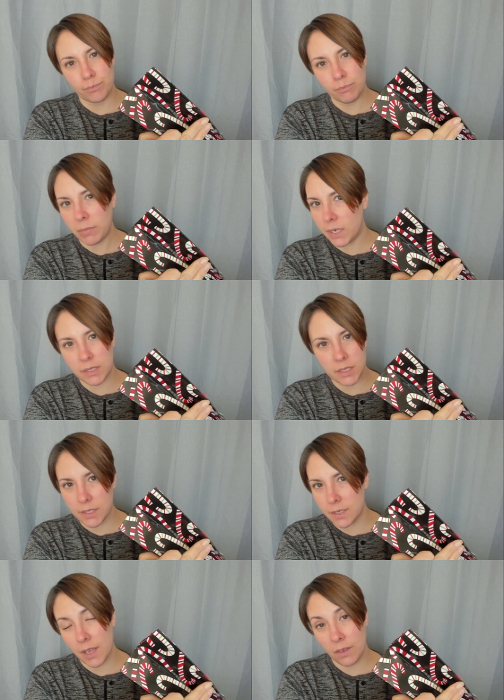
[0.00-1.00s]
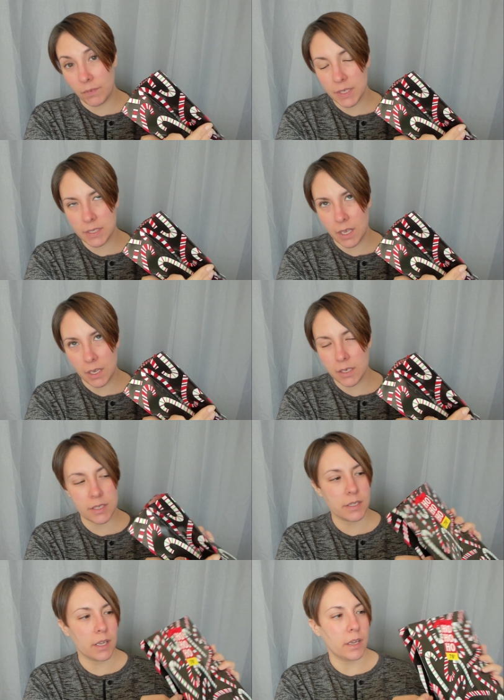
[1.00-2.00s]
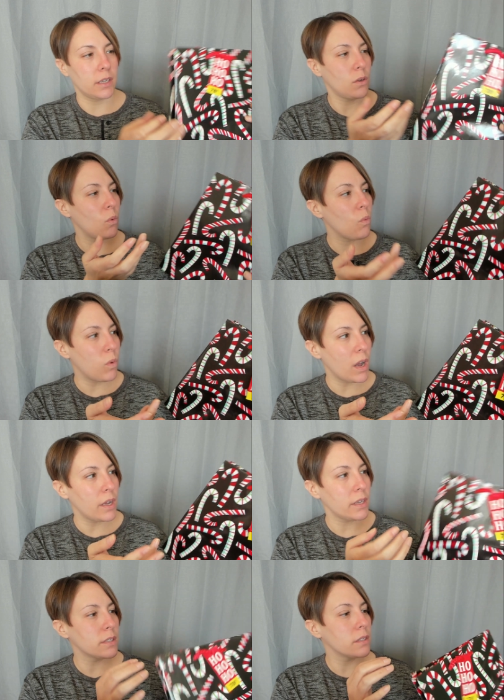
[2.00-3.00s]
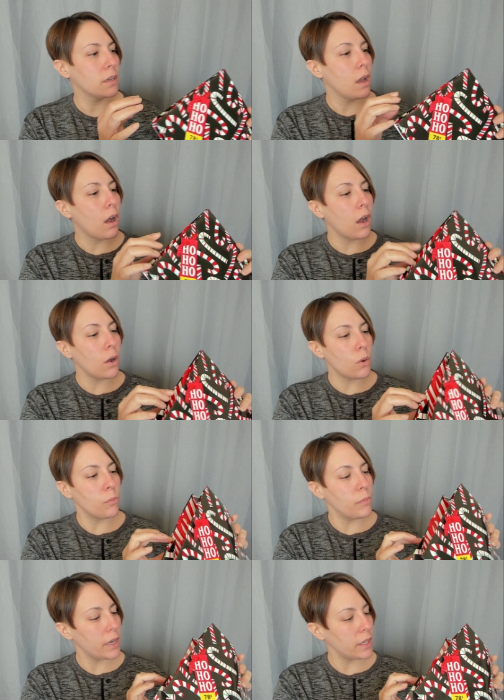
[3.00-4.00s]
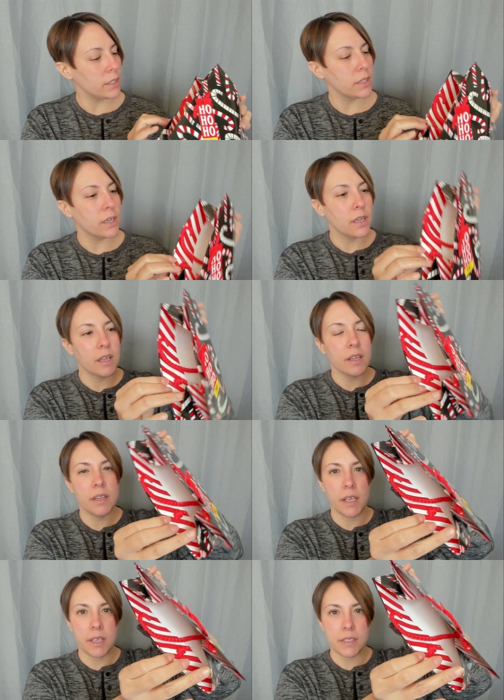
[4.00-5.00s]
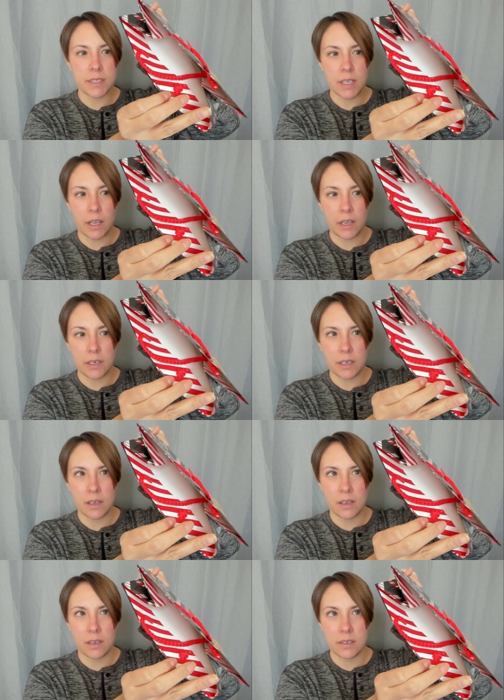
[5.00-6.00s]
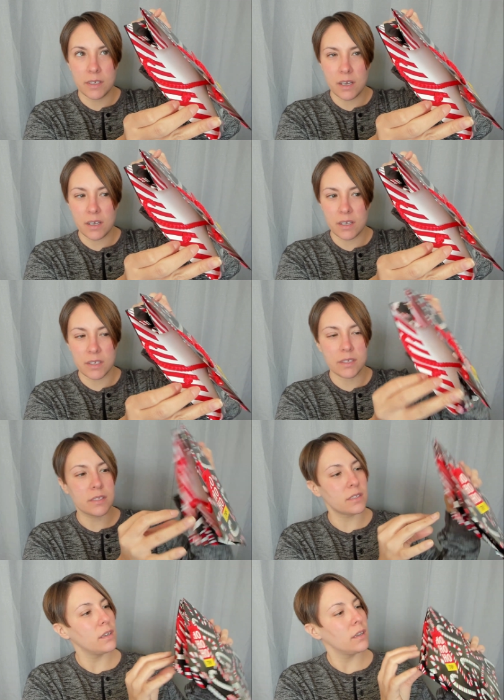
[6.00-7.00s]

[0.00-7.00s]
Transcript: But it doesn't have a side design. What? Oh, but the inside does.